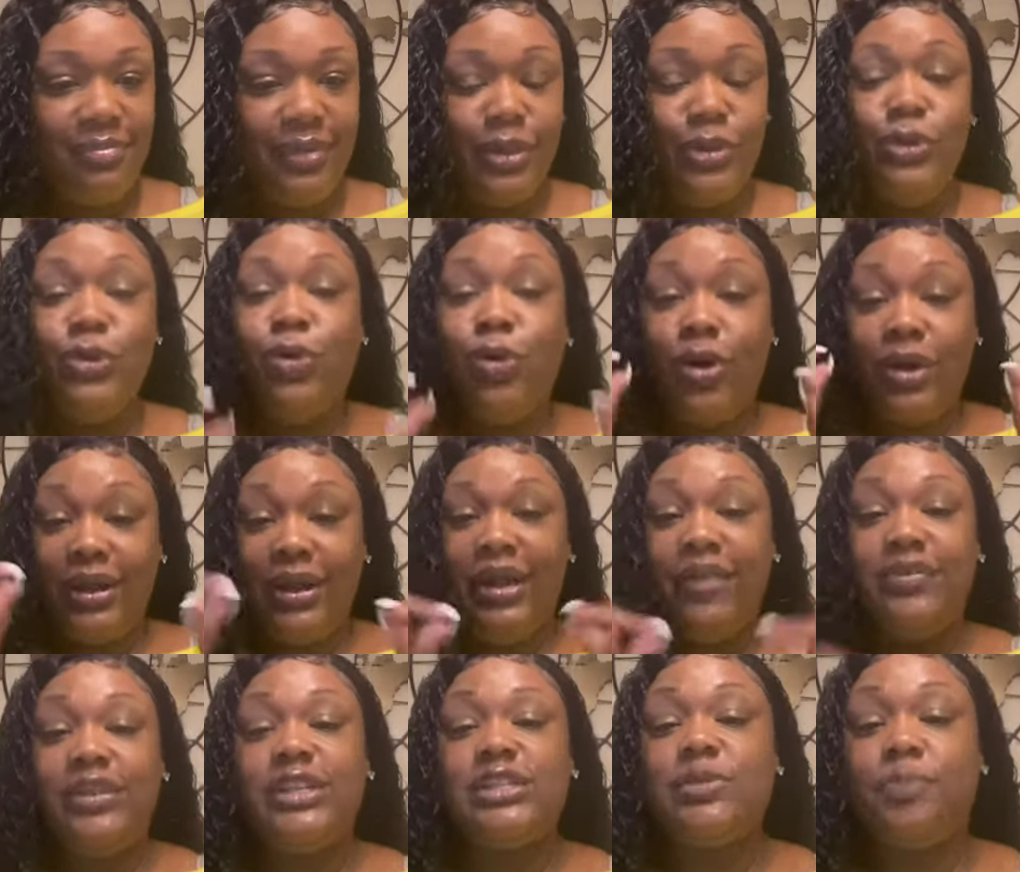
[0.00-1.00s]
You're going to
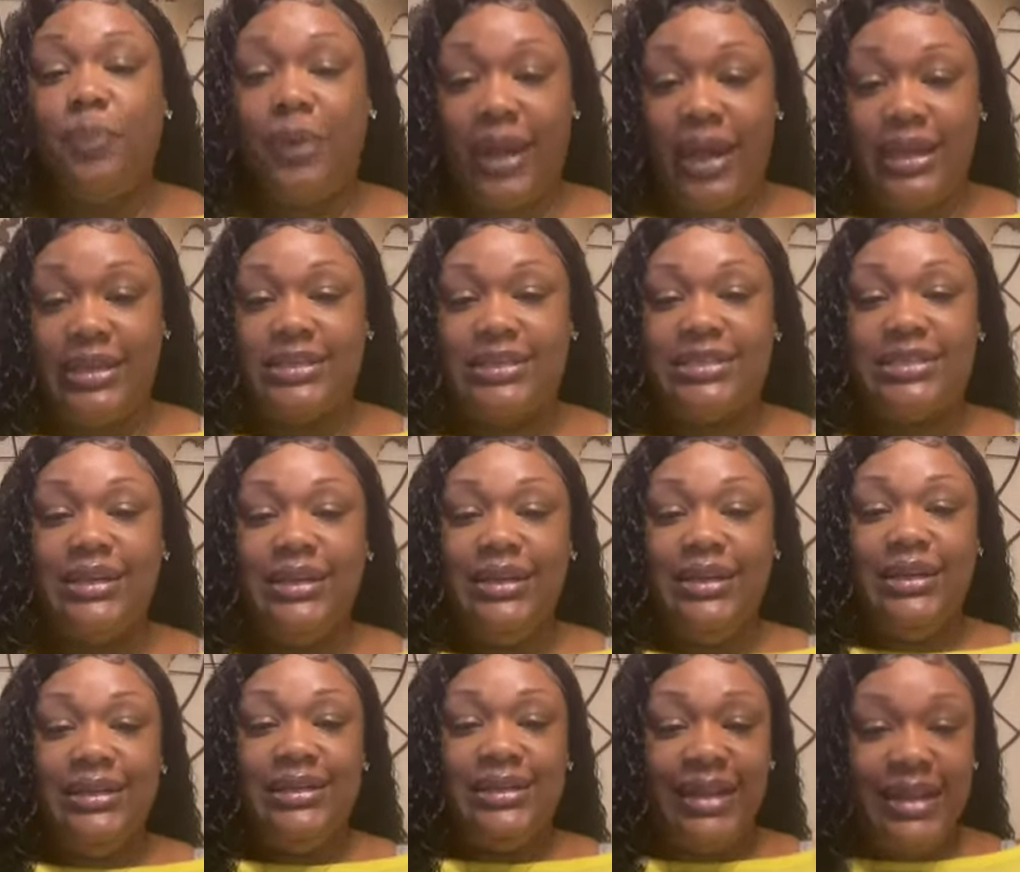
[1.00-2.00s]
leave this place
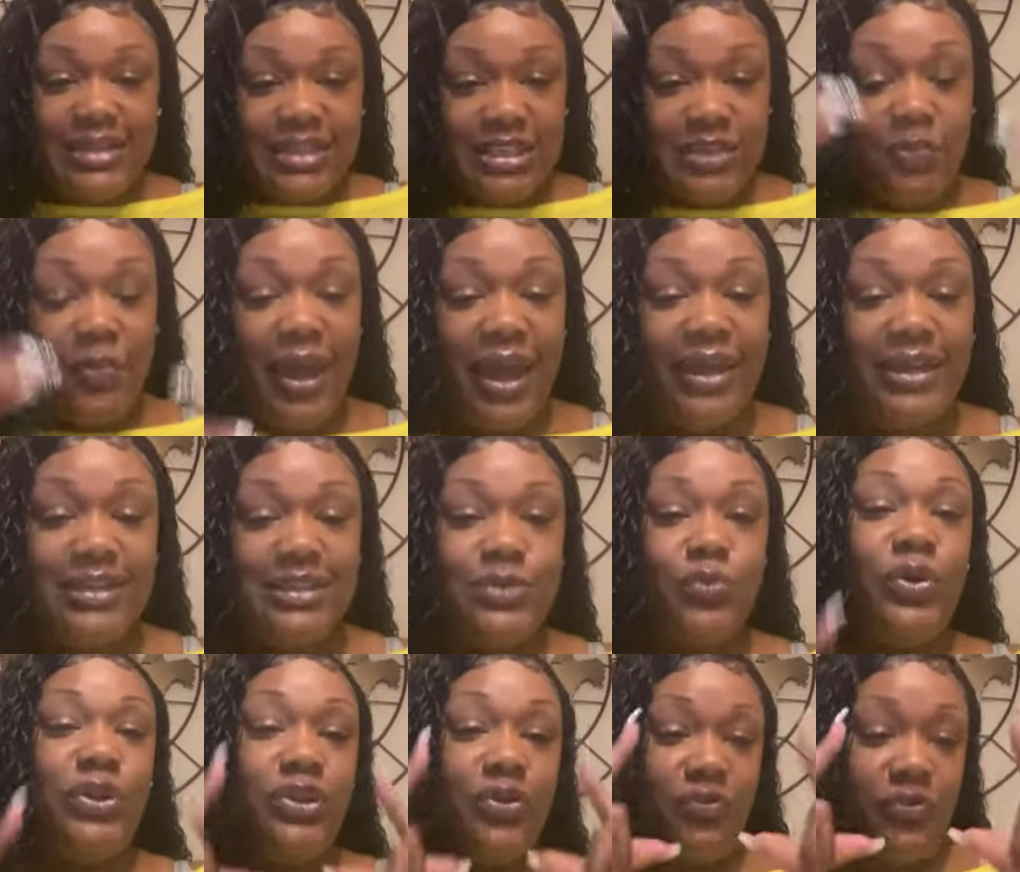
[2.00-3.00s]
this space
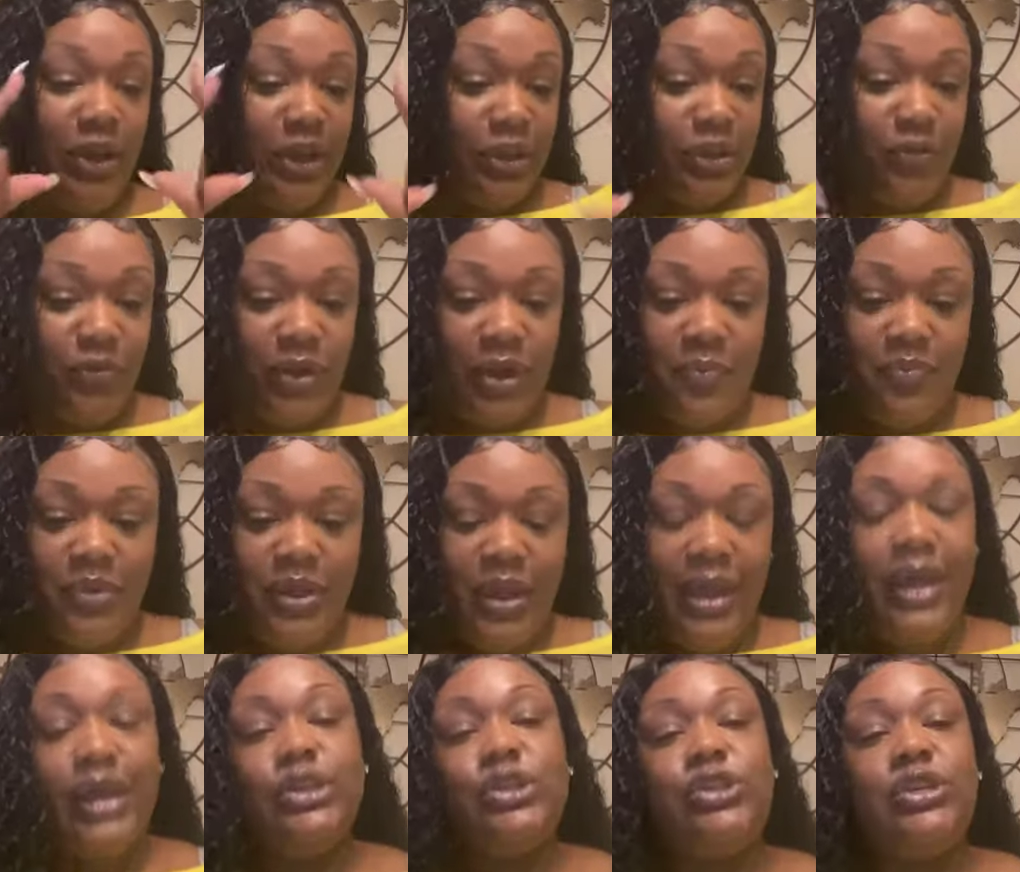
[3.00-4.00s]
with the victory
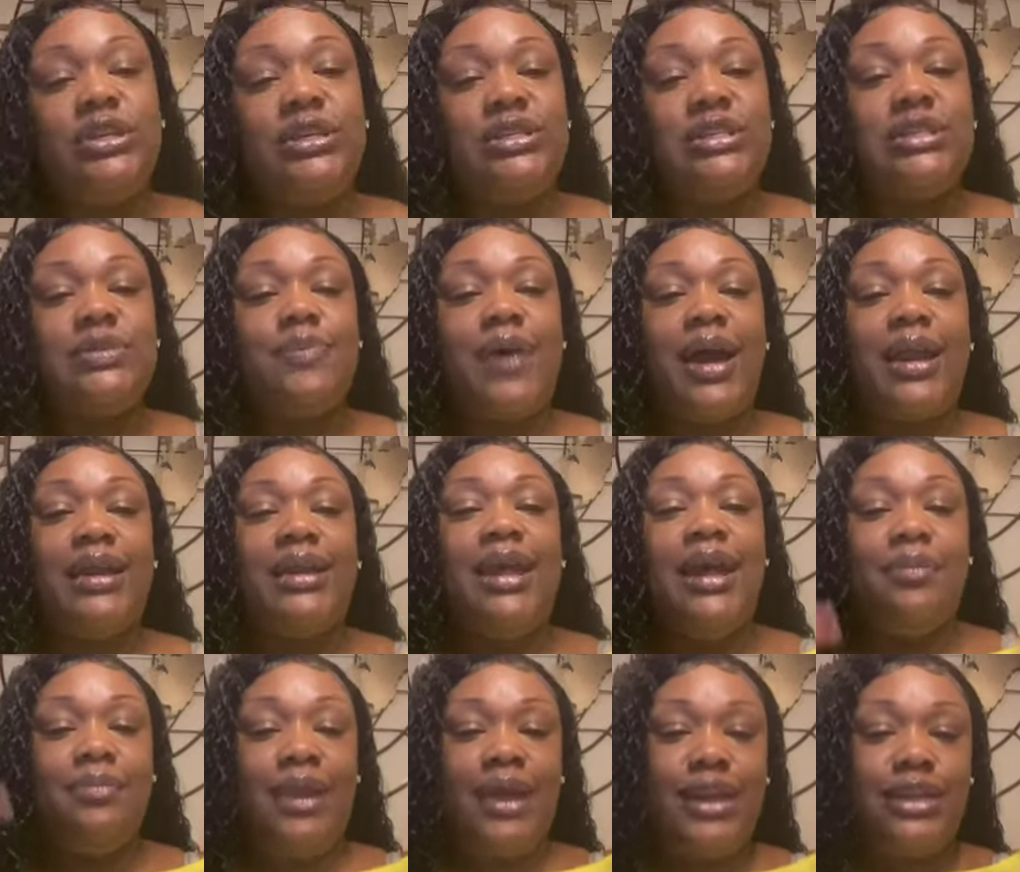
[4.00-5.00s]
in Jesus' mighty
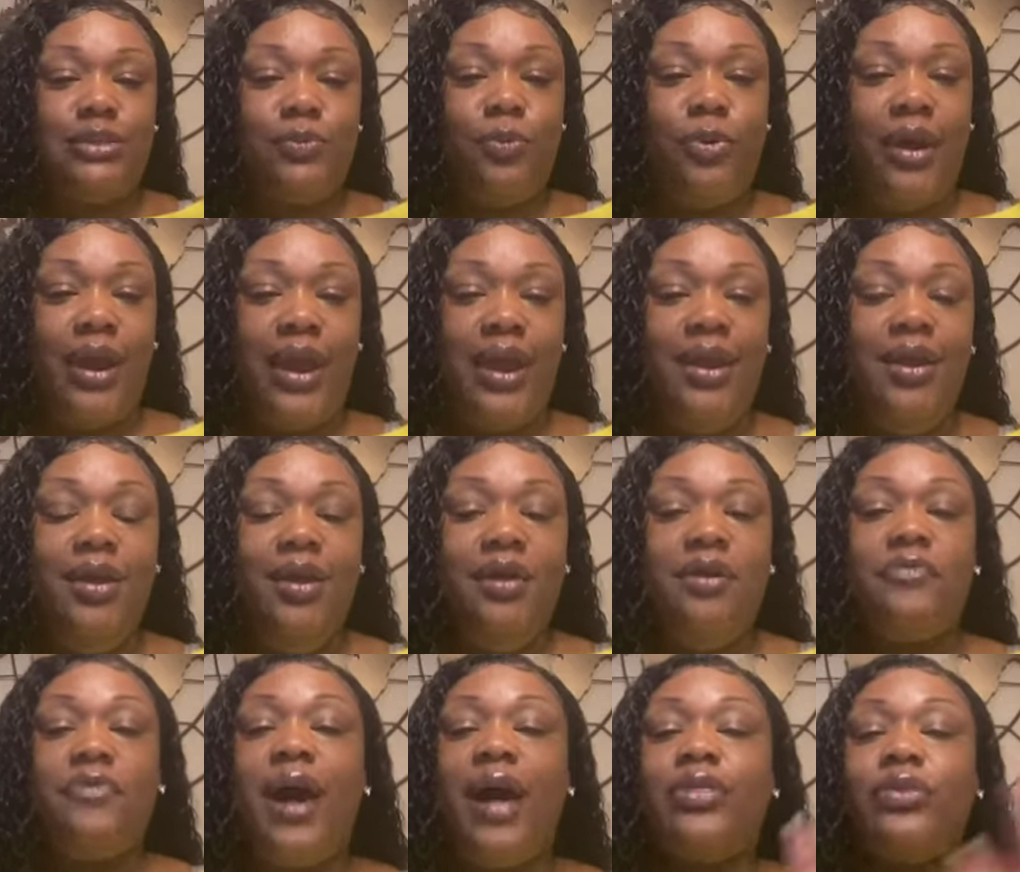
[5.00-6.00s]
name. Let us pray.
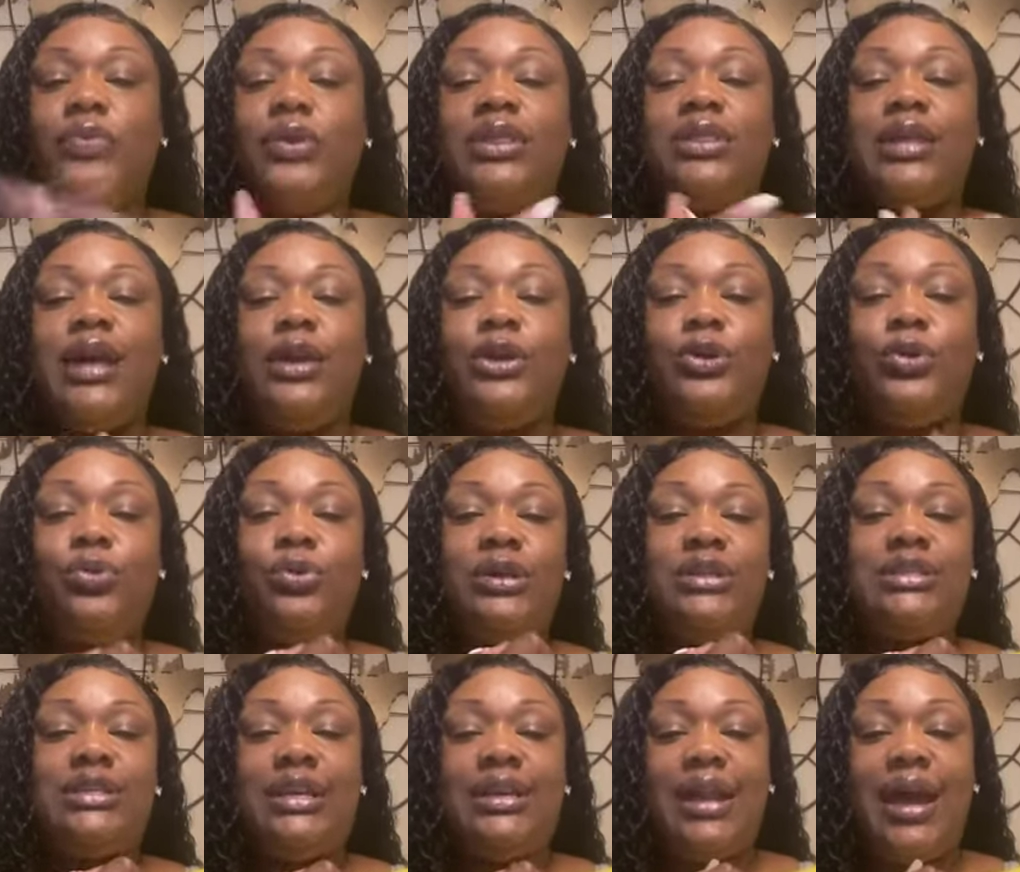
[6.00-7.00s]
Father, we thank you on
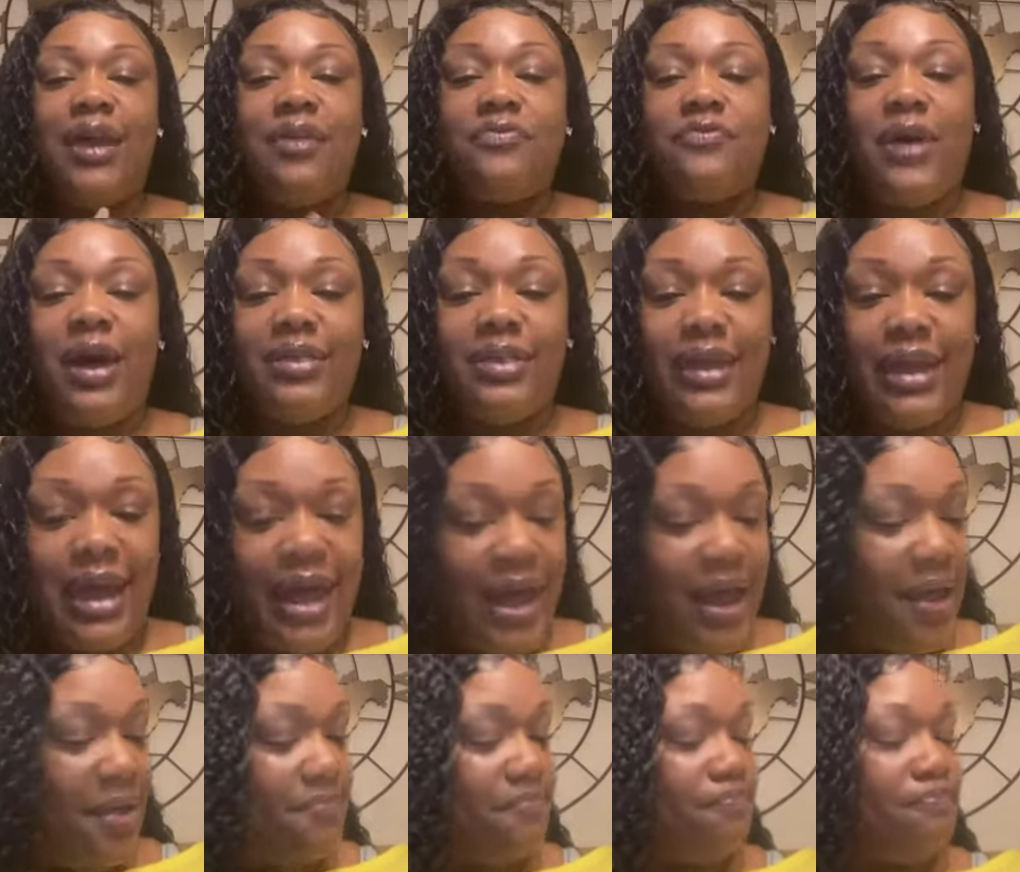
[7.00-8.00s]
tonight, Father
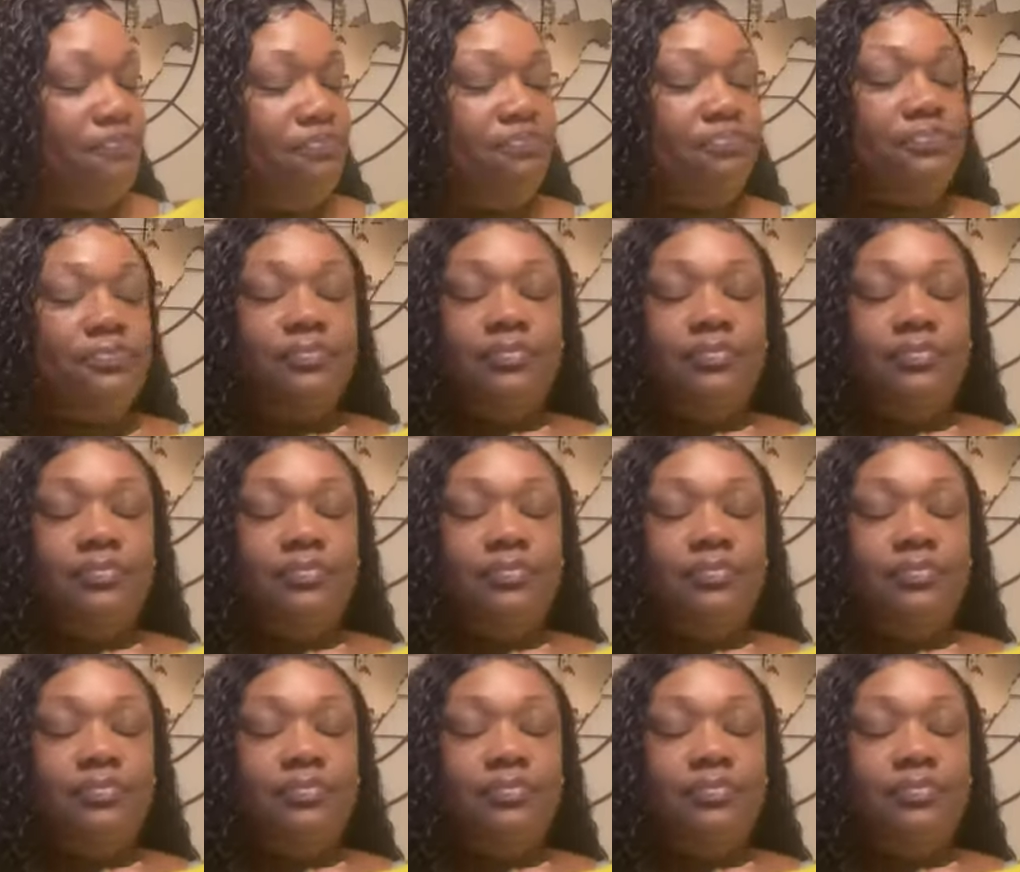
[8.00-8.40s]
God. Mm.